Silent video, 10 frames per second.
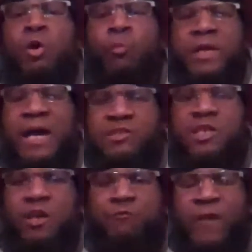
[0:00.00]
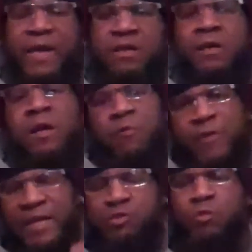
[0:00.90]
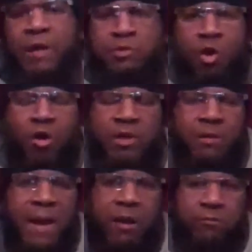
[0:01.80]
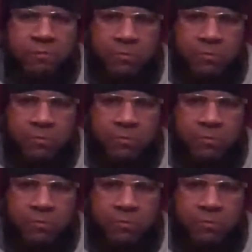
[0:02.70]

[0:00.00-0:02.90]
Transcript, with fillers: when I say a fighter, that's what I'm talking about.